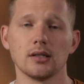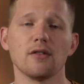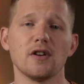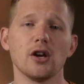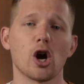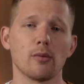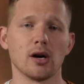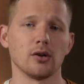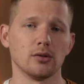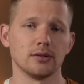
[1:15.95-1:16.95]
Tiffany
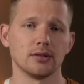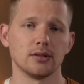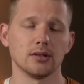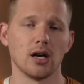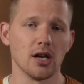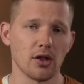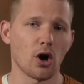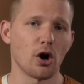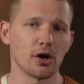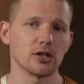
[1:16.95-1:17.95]
Arbuckle,
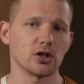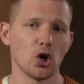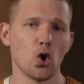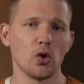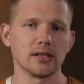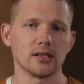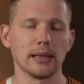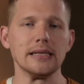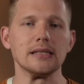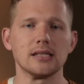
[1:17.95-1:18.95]
another artist known as the
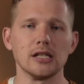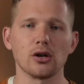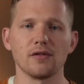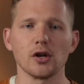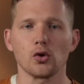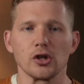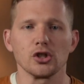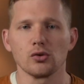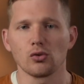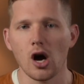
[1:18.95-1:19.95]
lead singer of the
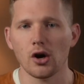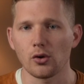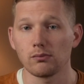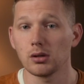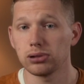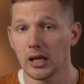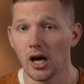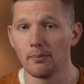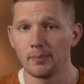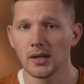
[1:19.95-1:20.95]
Christian rock group
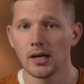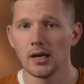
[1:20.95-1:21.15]
Plumb,